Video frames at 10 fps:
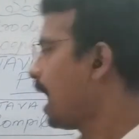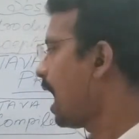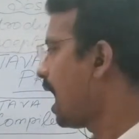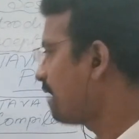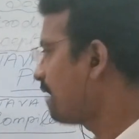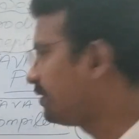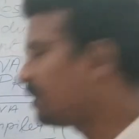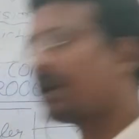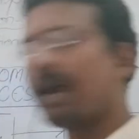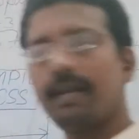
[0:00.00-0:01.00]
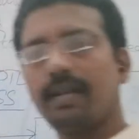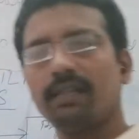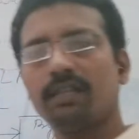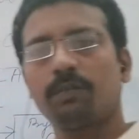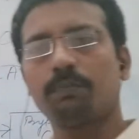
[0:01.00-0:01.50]
After writing
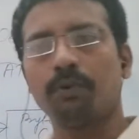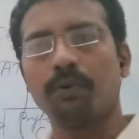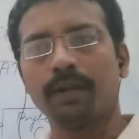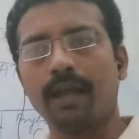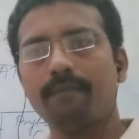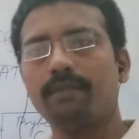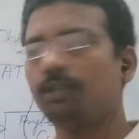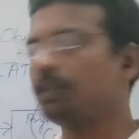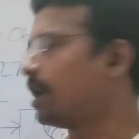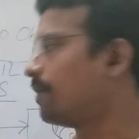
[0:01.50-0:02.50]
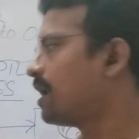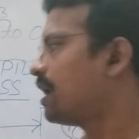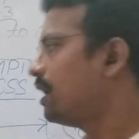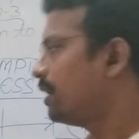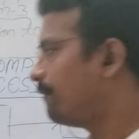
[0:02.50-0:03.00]
this program in Java,
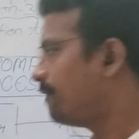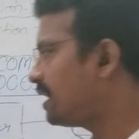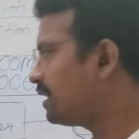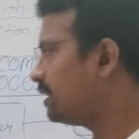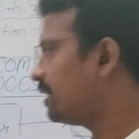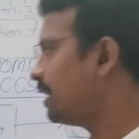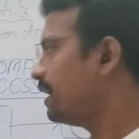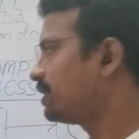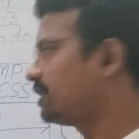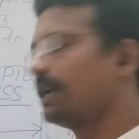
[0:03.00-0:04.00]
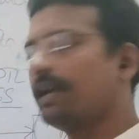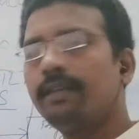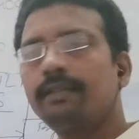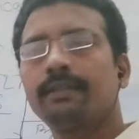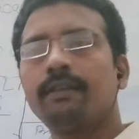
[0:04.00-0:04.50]
when it
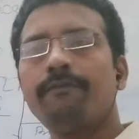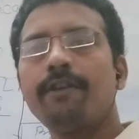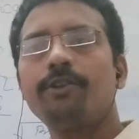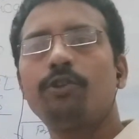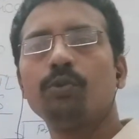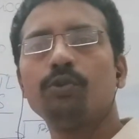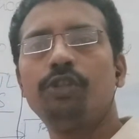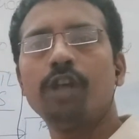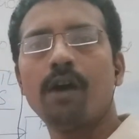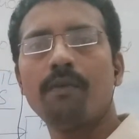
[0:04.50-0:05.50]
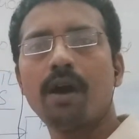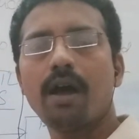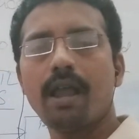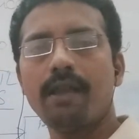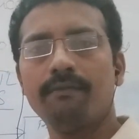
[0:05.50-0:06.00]
is given to Java
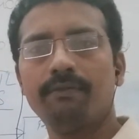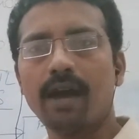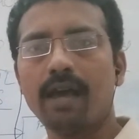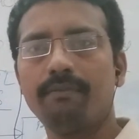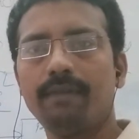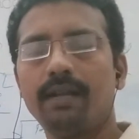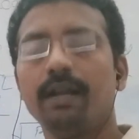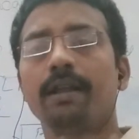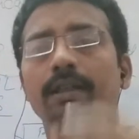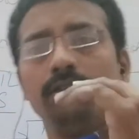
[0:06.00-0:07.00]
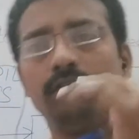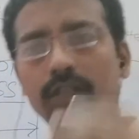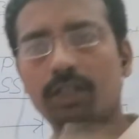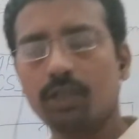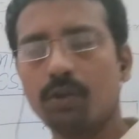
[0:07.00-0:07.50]
environment,
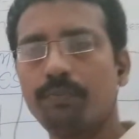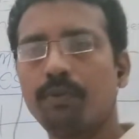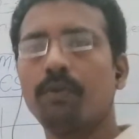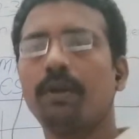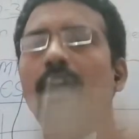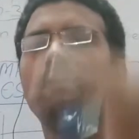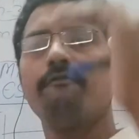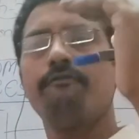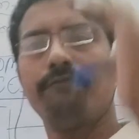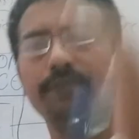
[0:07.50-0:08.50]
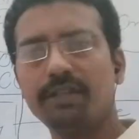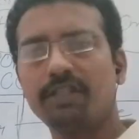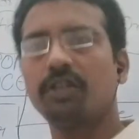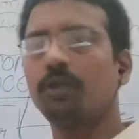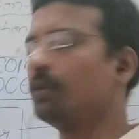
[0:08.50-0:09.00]
this program
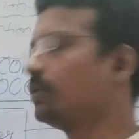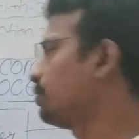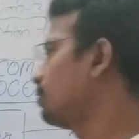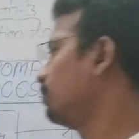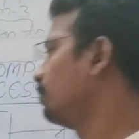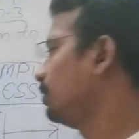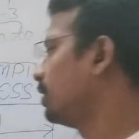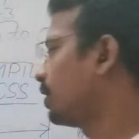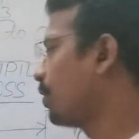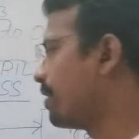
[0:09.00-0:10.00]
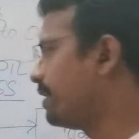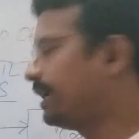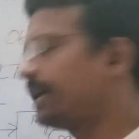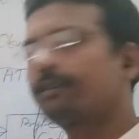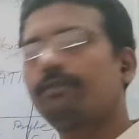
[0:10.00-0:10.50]
first goes to the
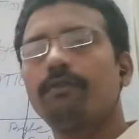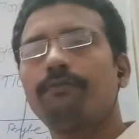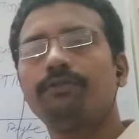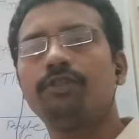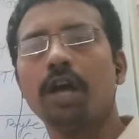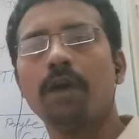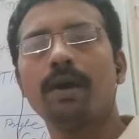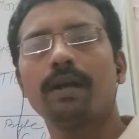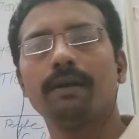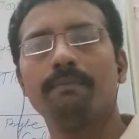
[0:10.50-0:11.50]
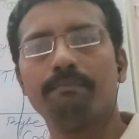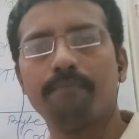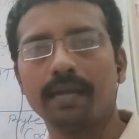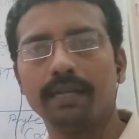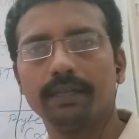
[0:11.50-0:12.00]
context of Java
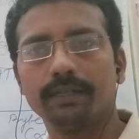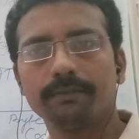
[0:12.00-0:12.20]
compiler.